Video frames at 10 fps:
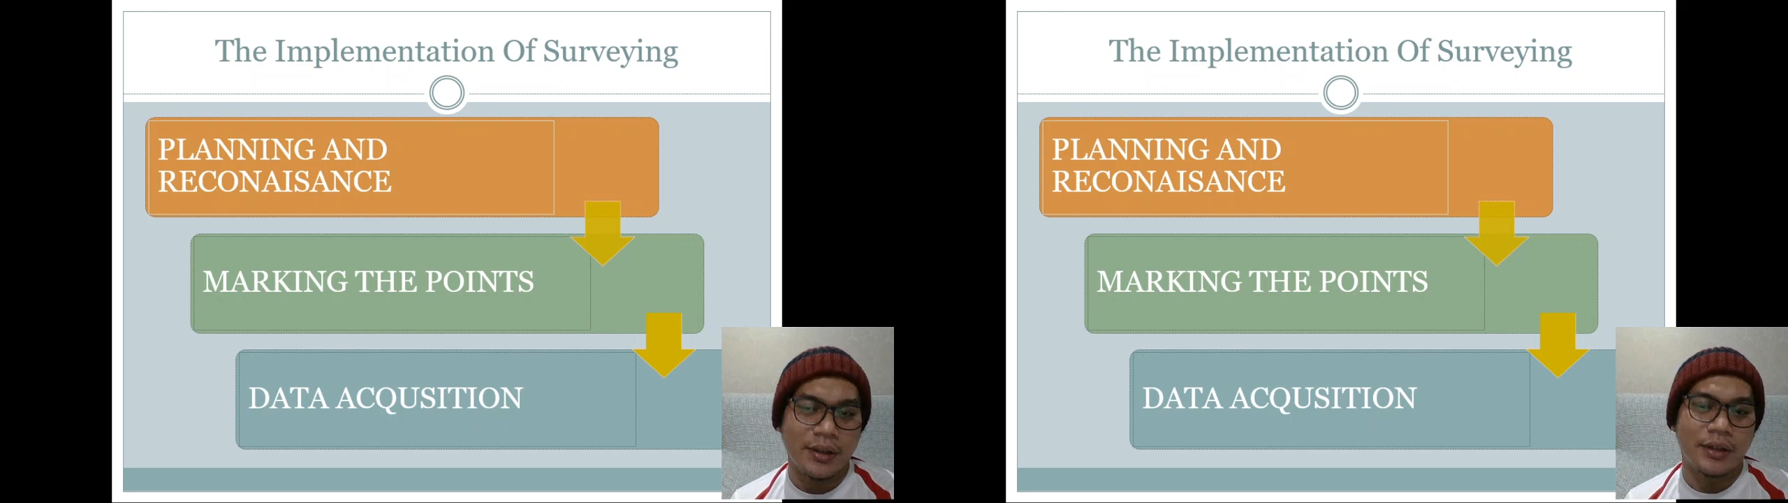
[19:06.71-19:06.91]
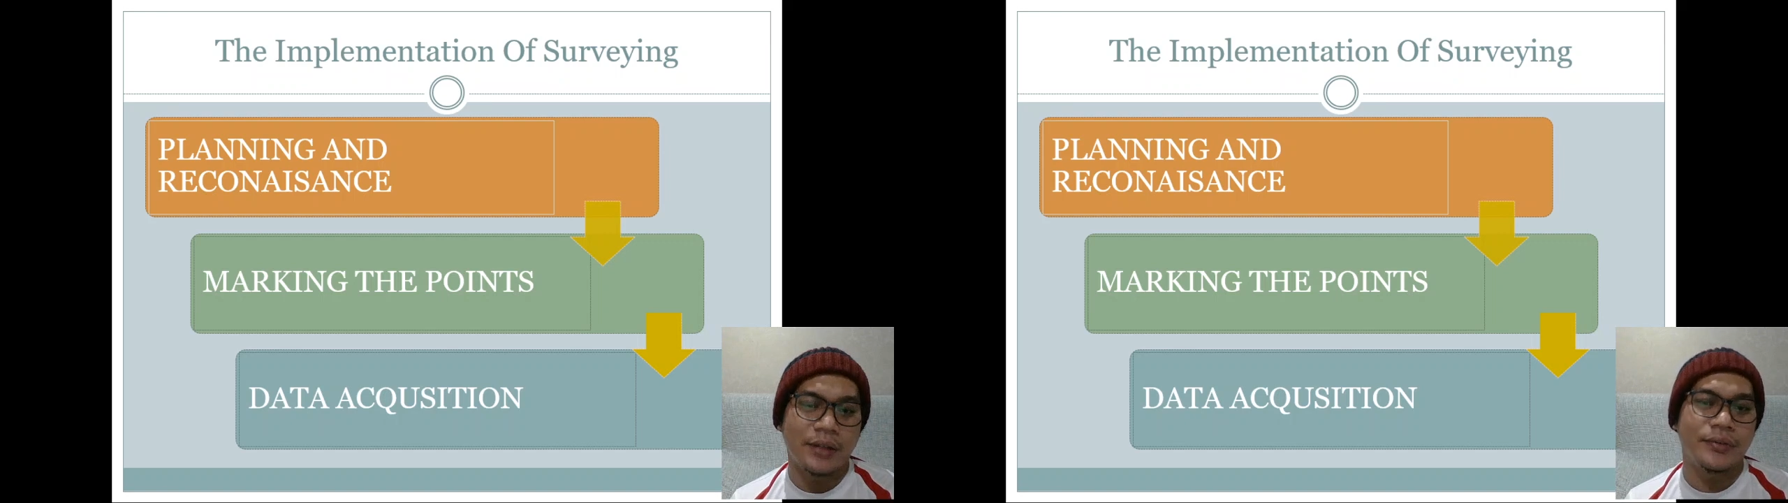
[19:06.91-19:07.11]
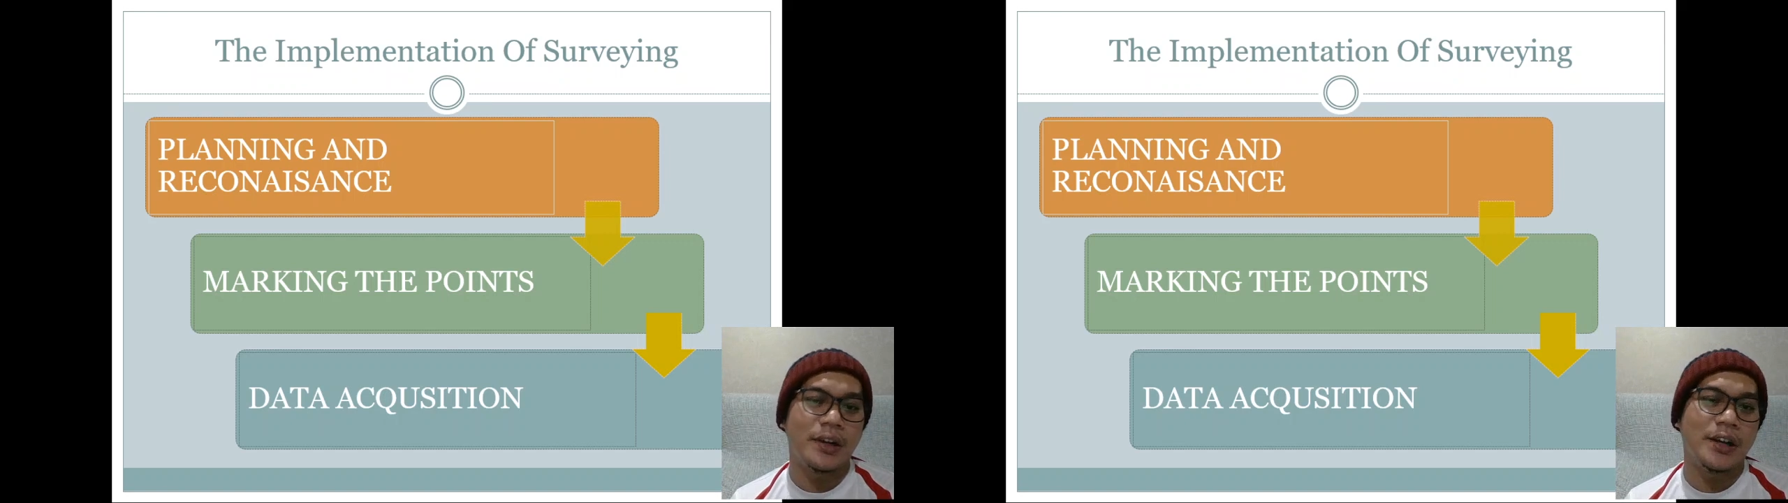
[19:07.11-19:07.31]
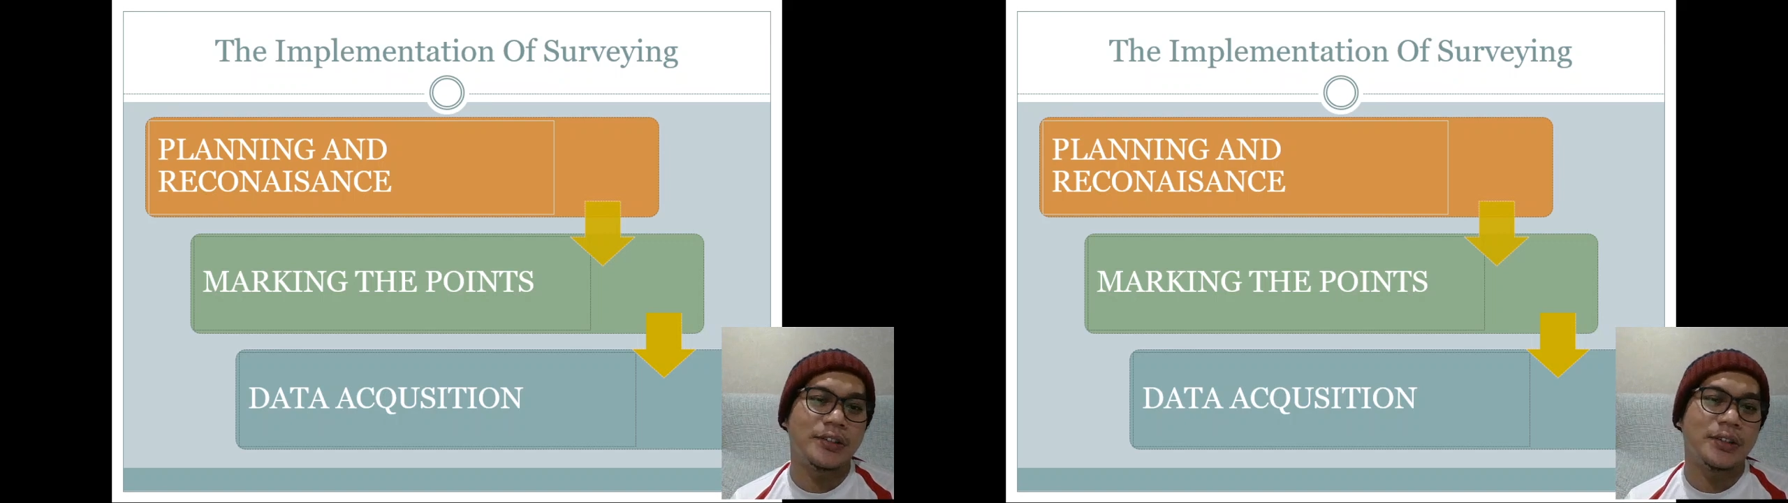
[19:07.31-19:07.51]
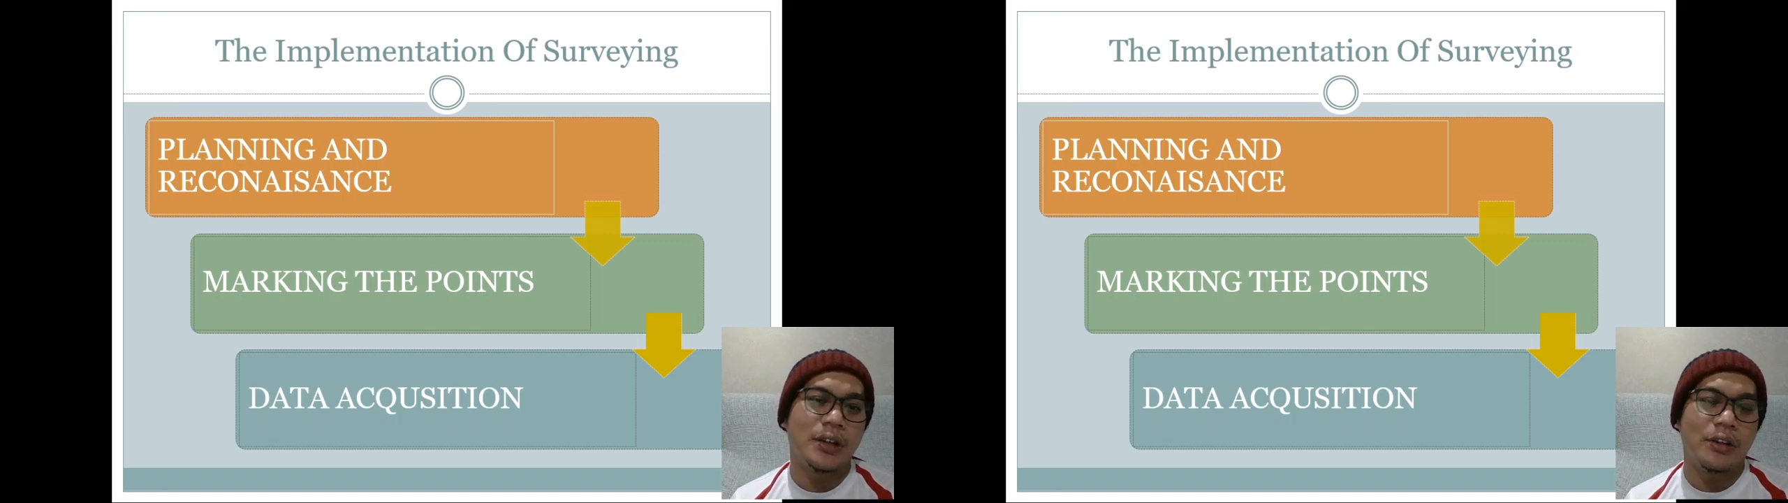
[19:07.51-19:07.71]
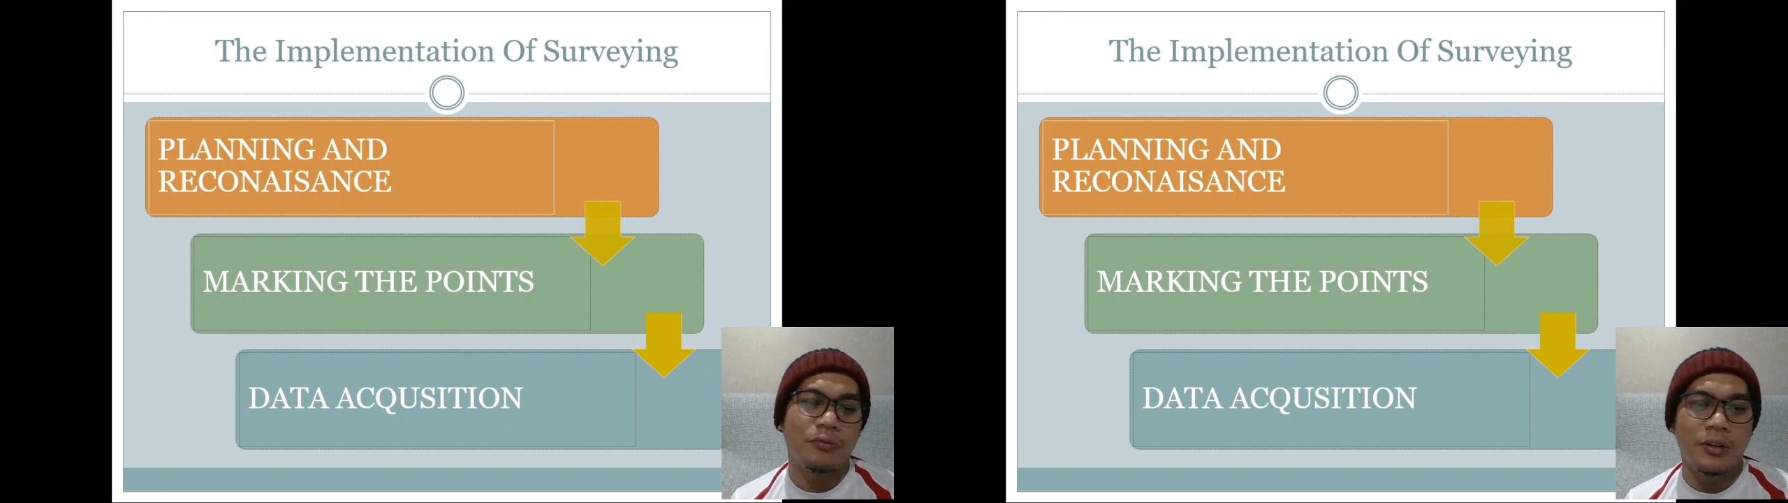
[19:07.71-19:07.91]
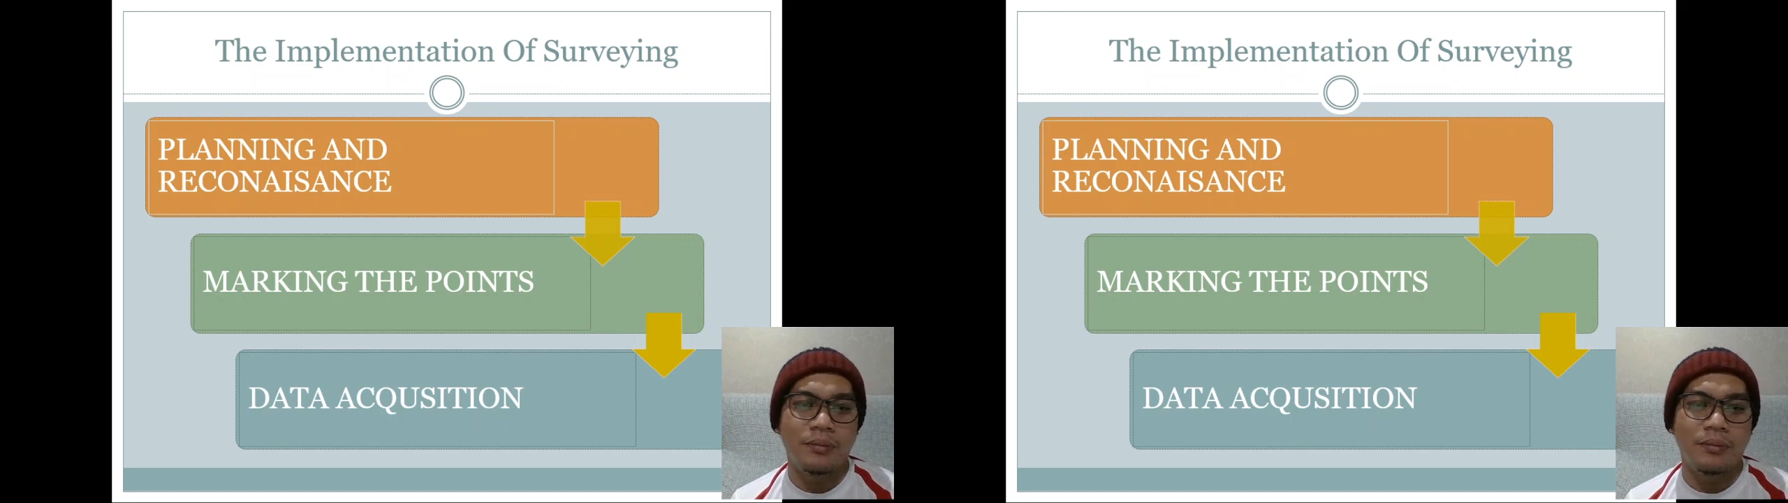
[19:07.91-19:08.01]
The first will